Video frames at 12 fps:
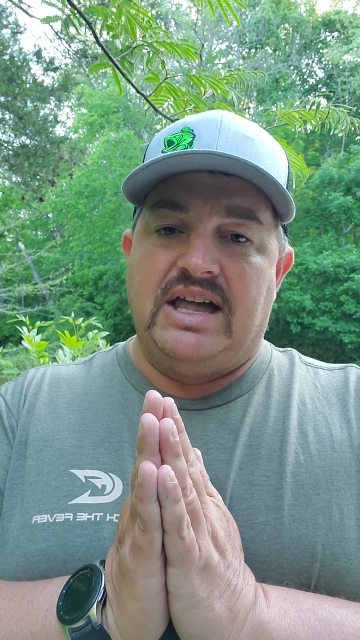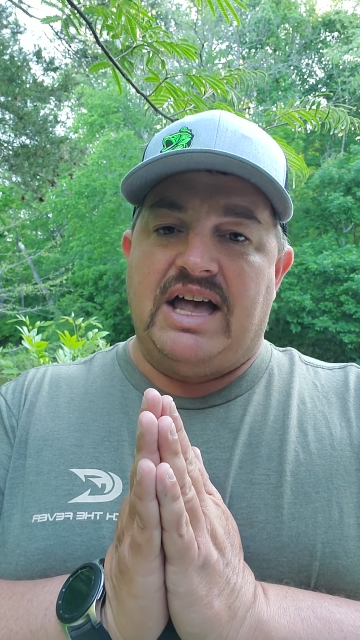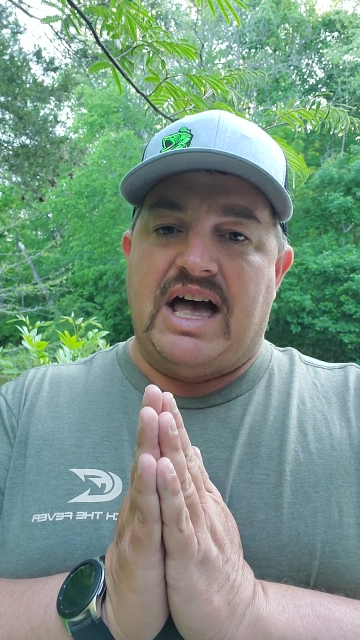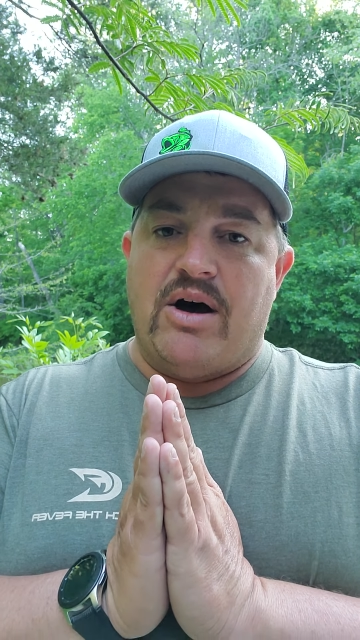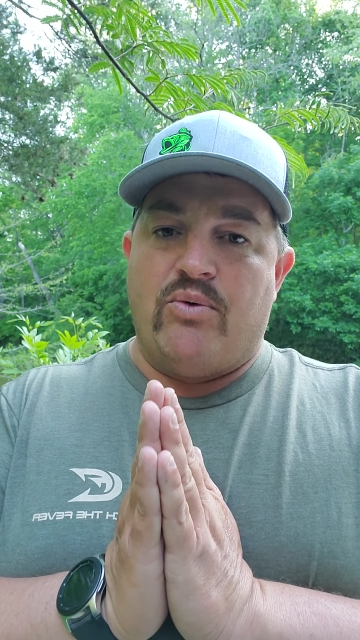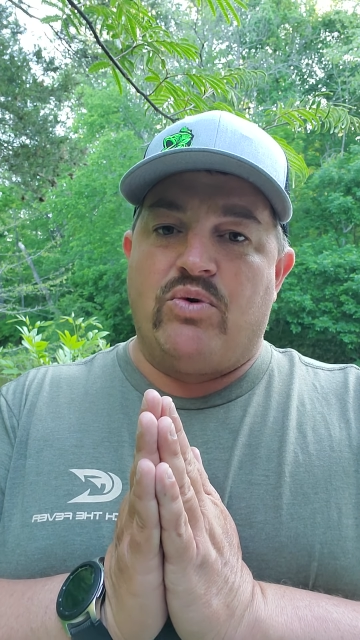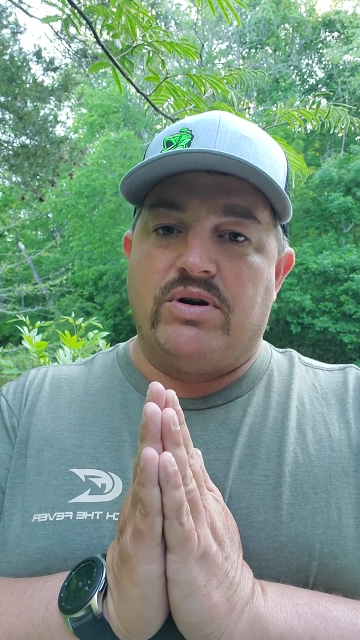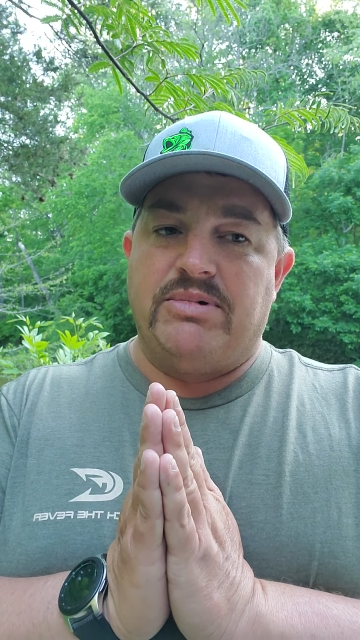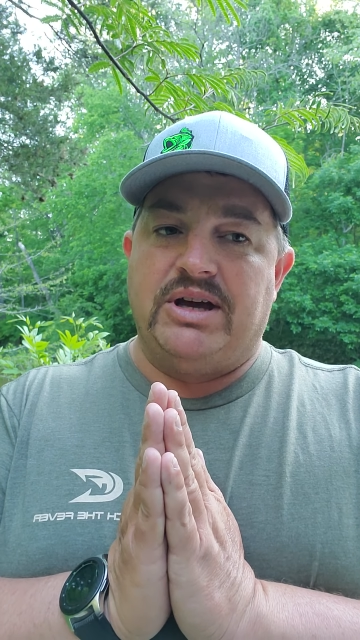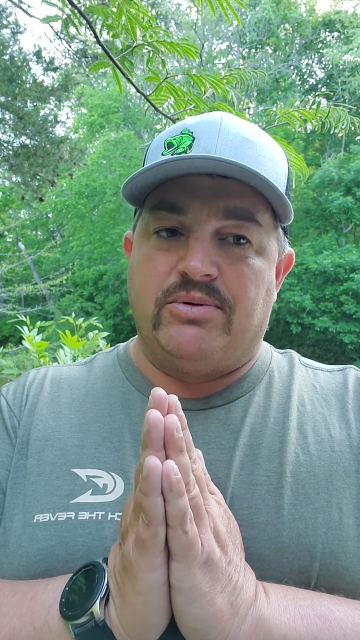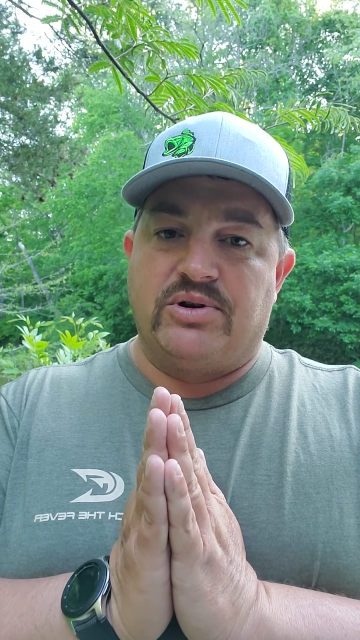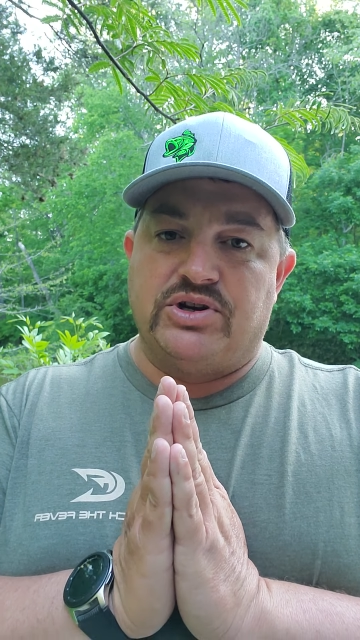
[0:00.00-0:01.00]
I want to be
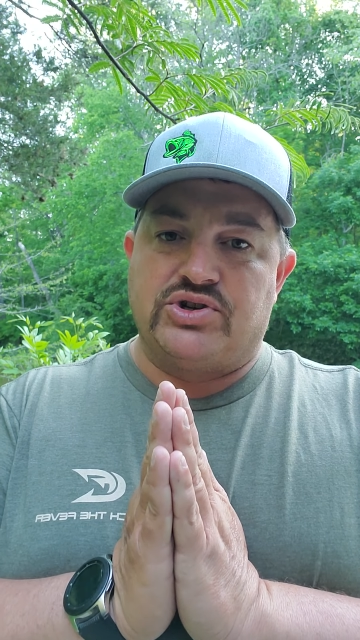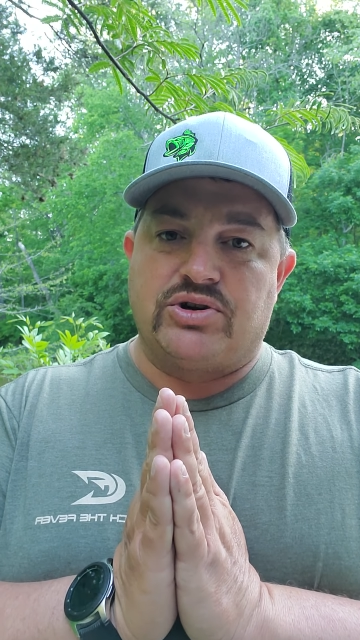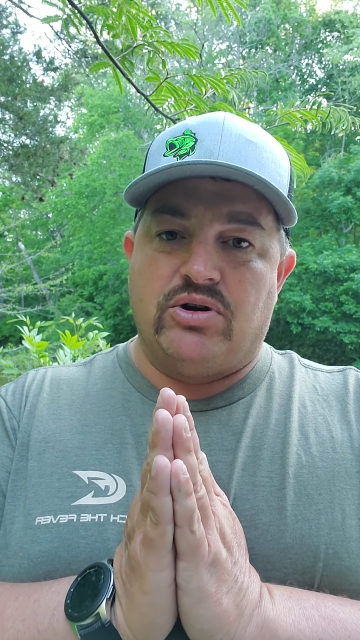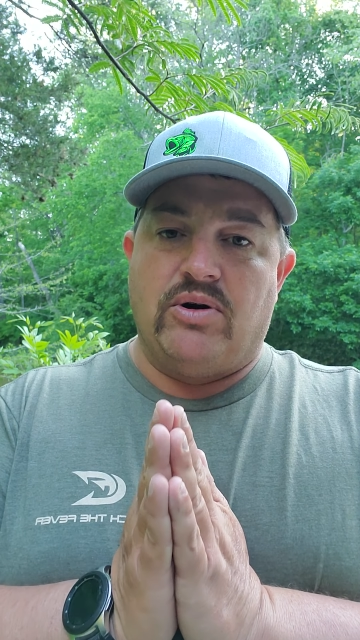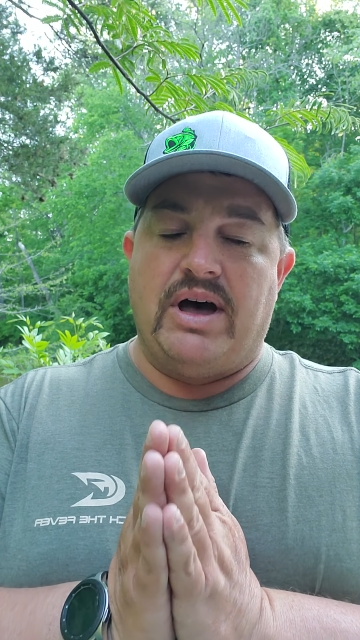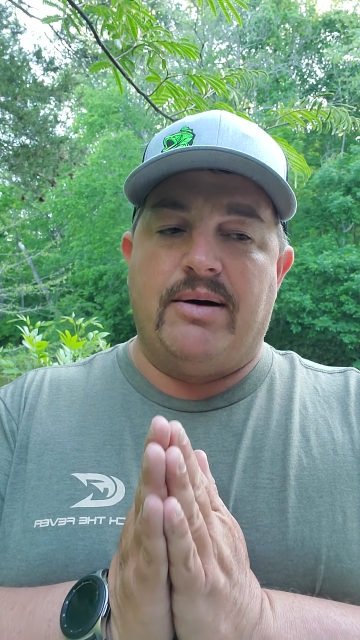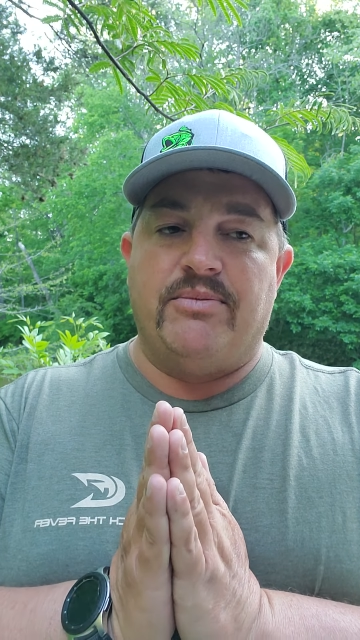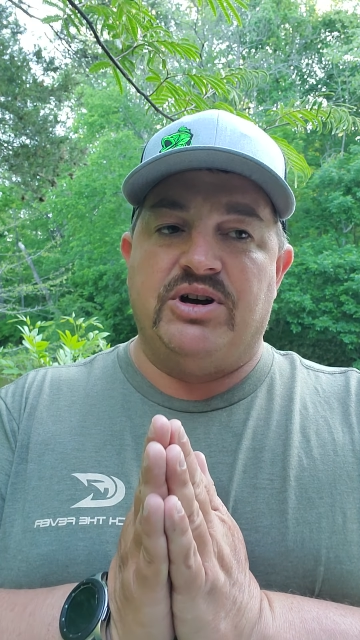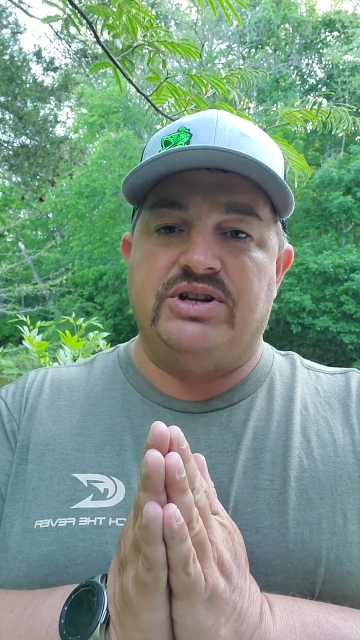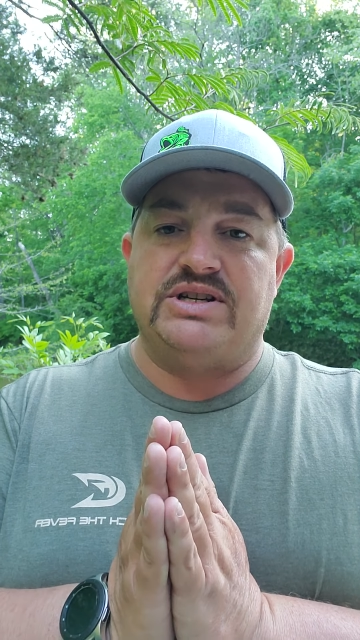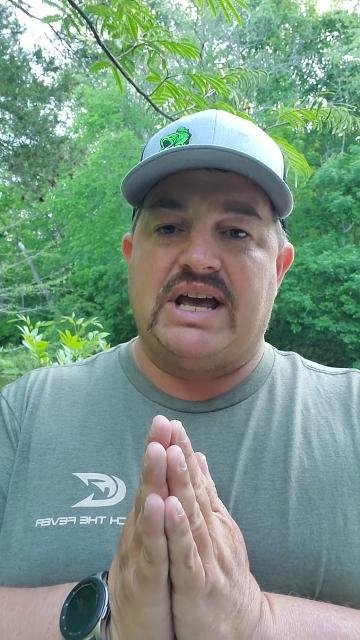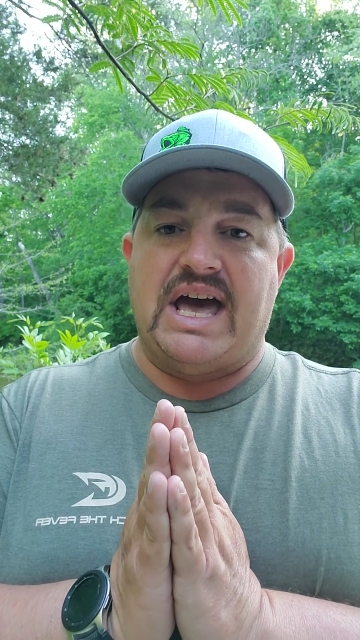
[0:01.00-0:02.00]
able to control how
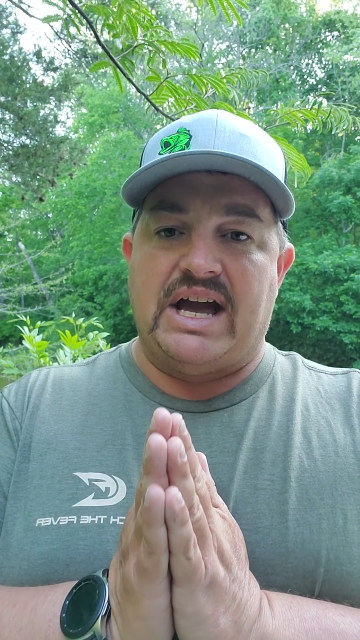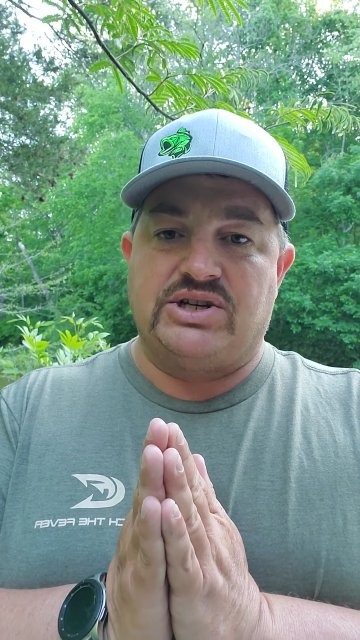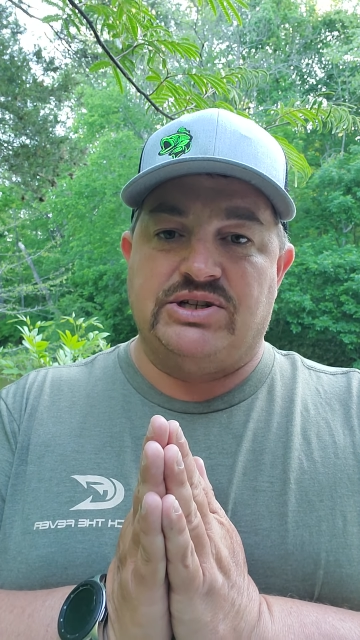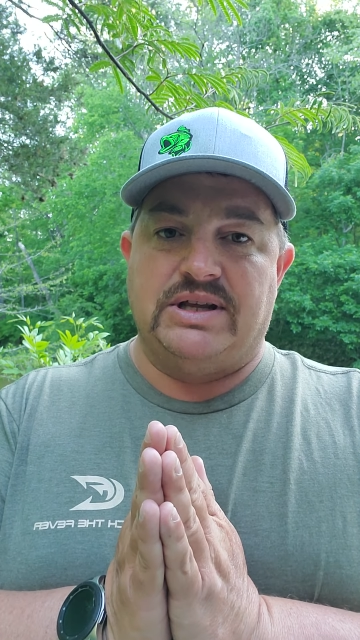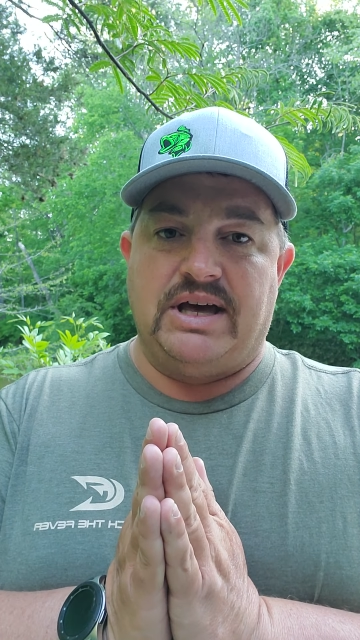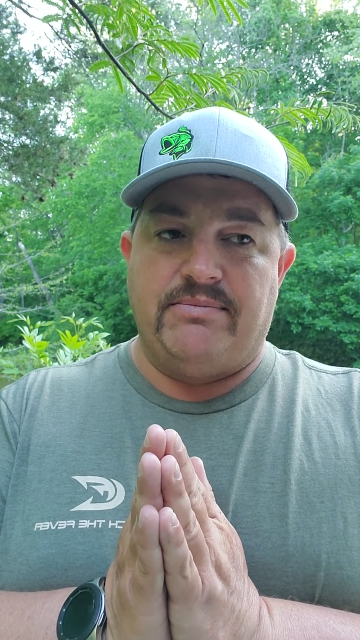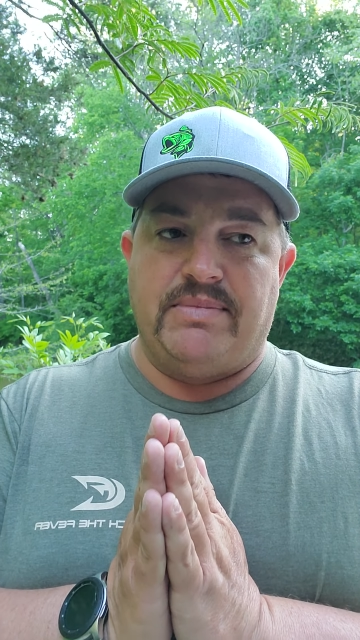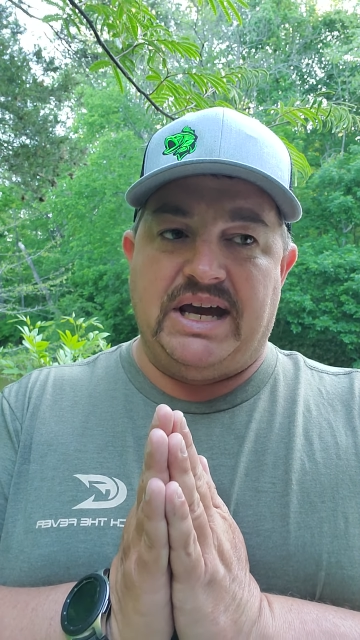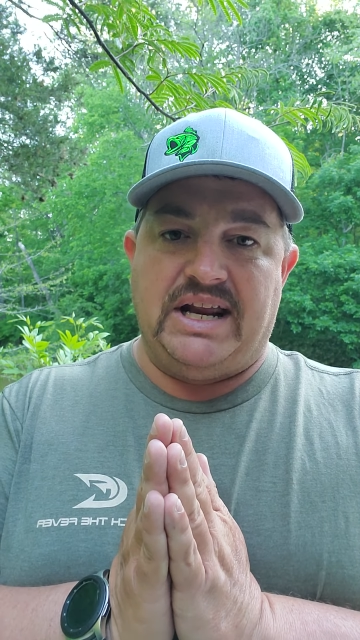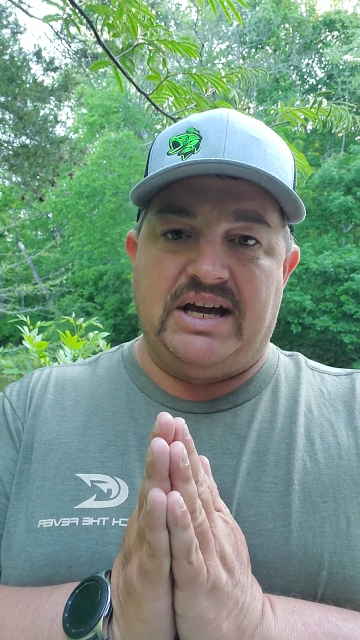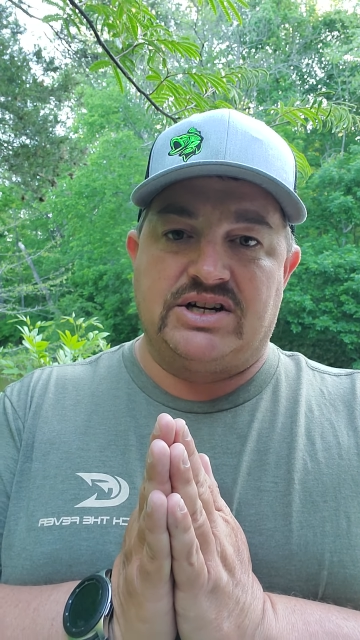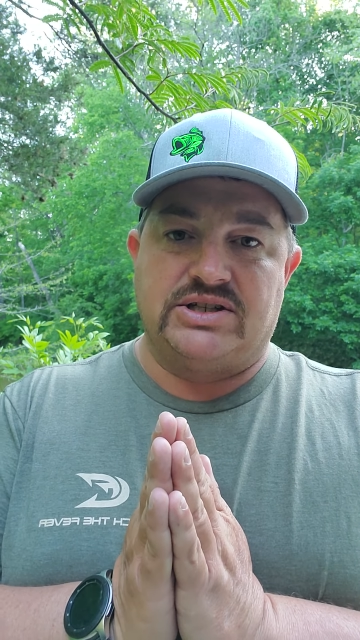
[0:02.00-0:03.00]
much action that
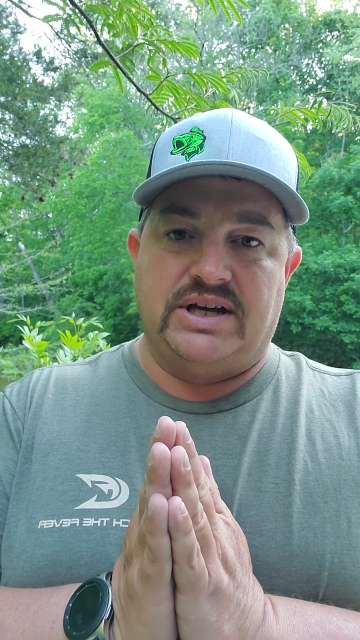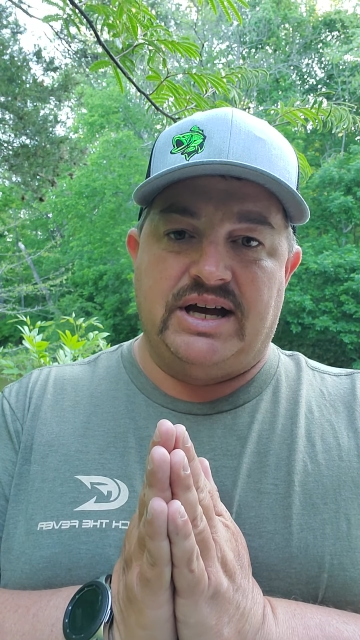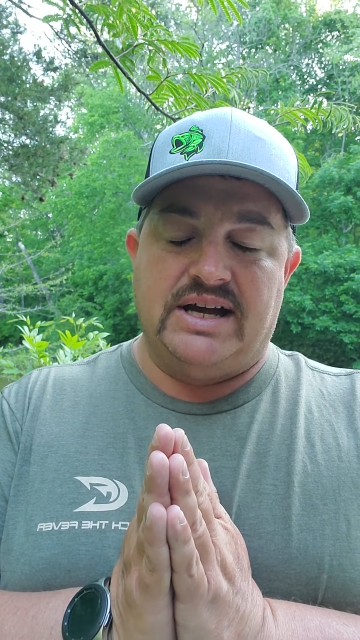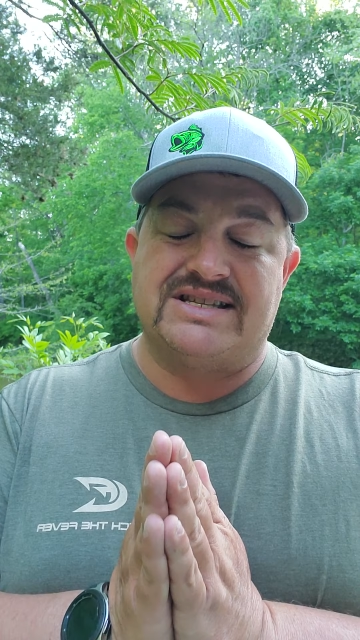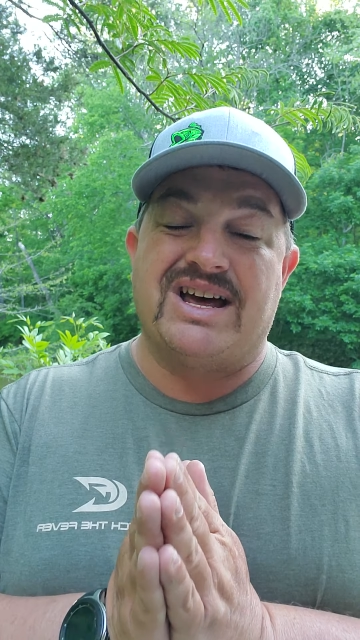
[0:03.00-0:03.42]
bait actually has.